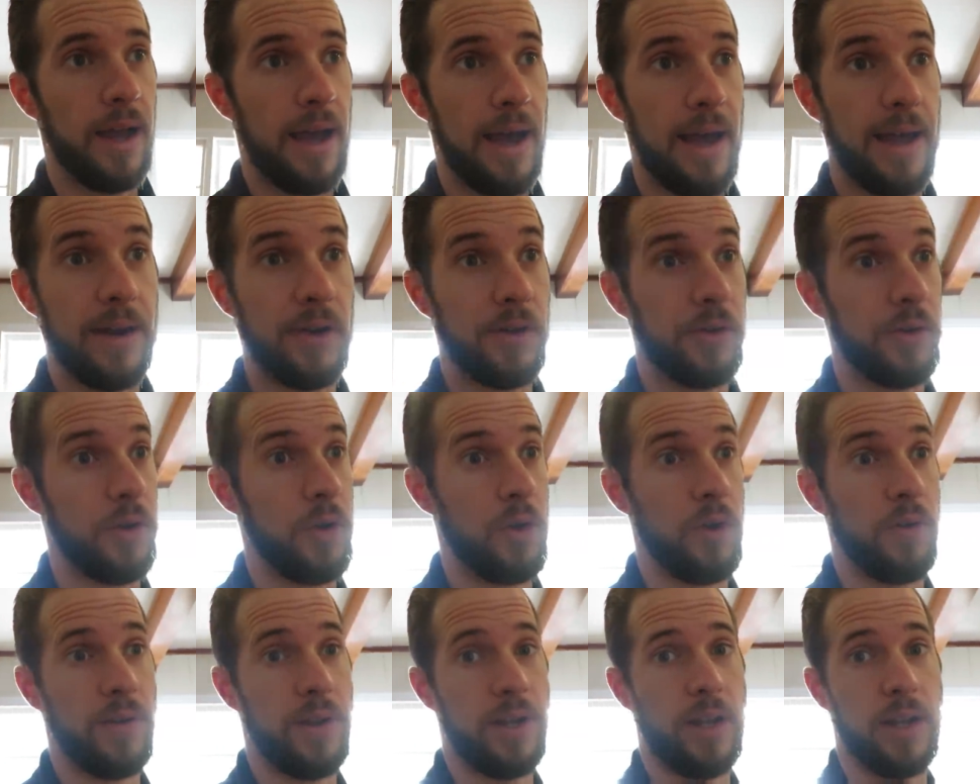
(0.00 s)
I don't
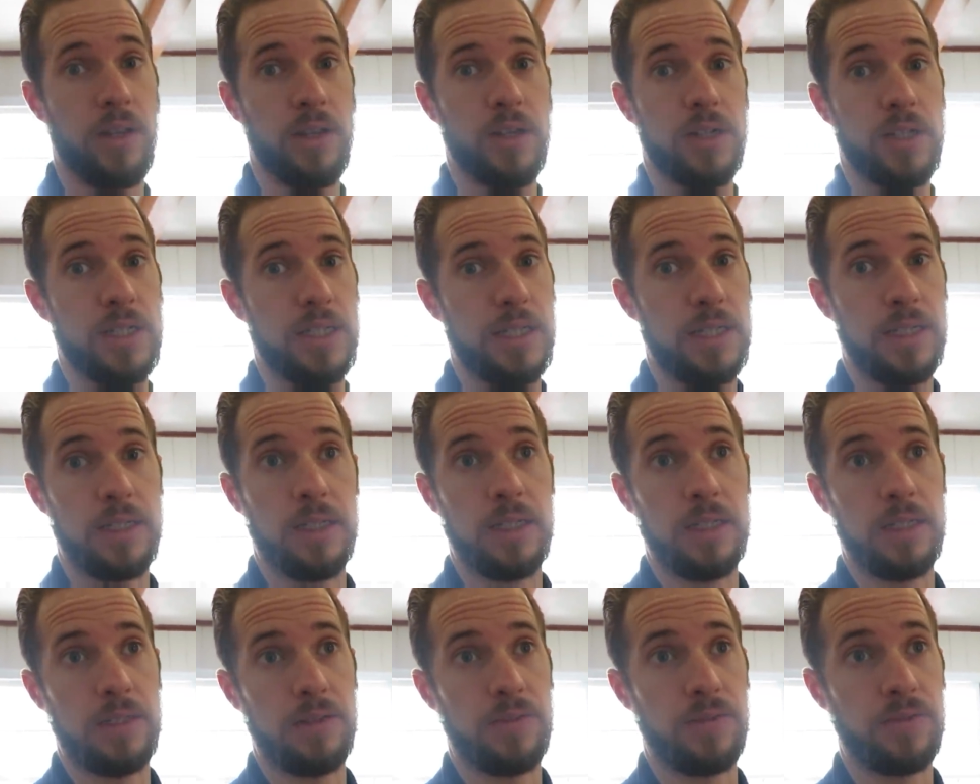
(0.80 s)
know if Heather
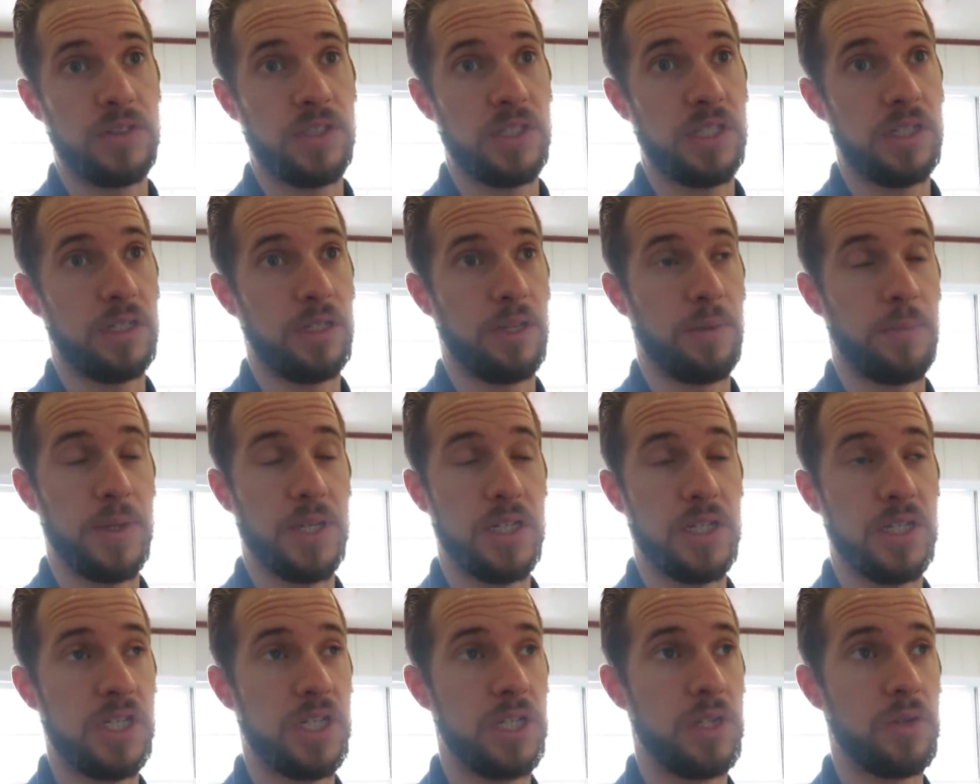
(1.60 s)
did. If she, I
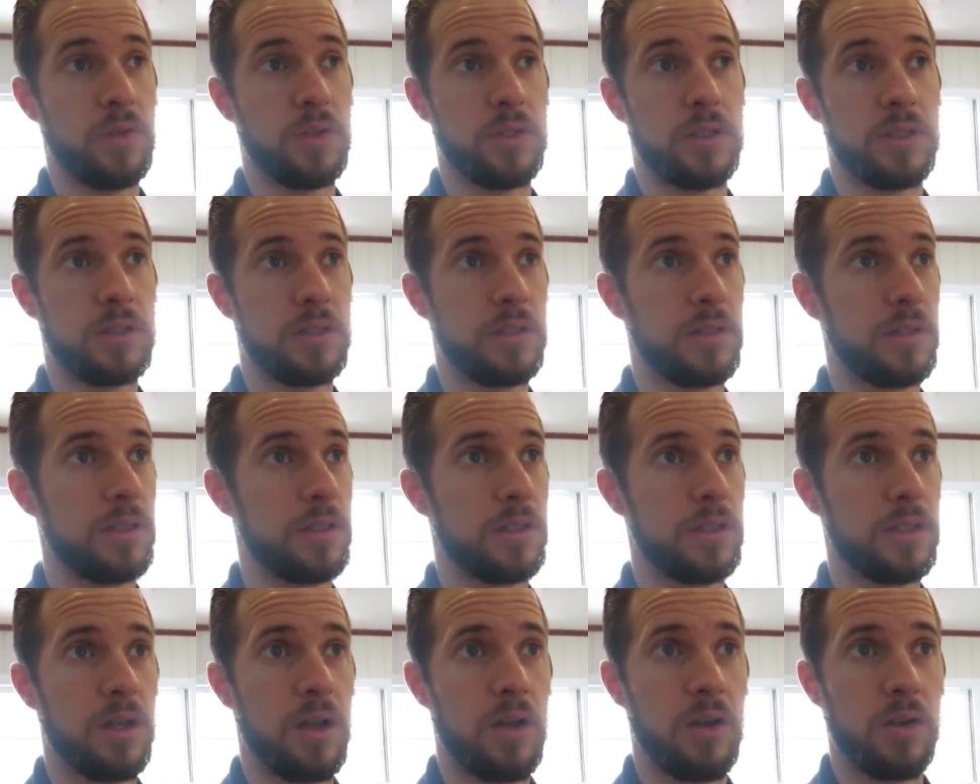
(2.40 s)
mean, she was
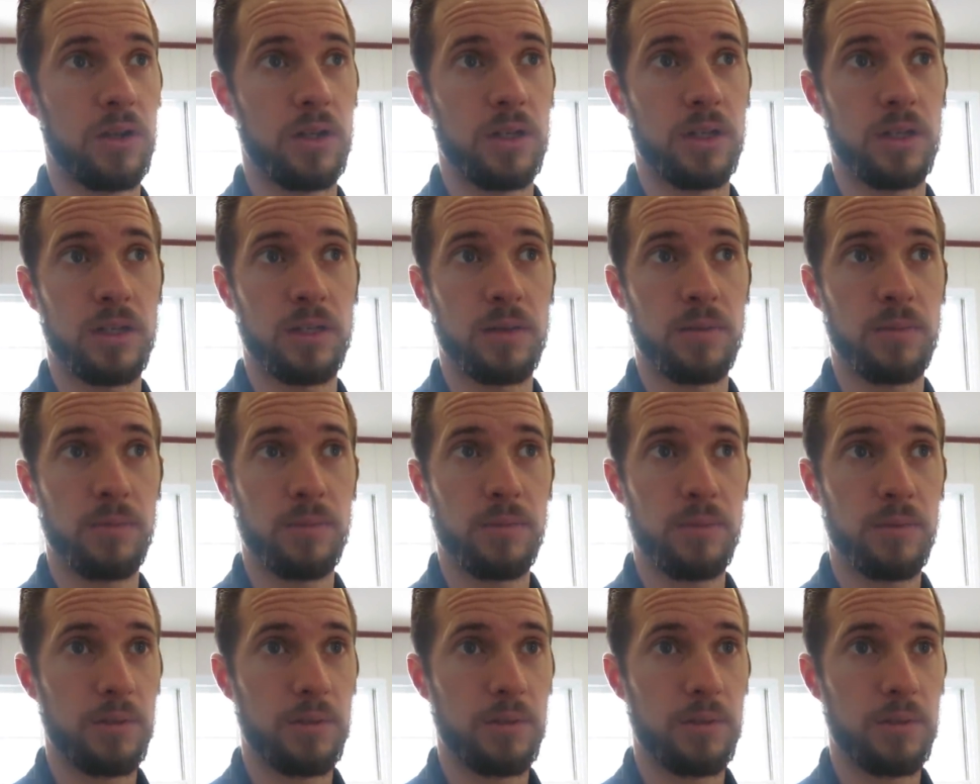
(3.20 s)
talking to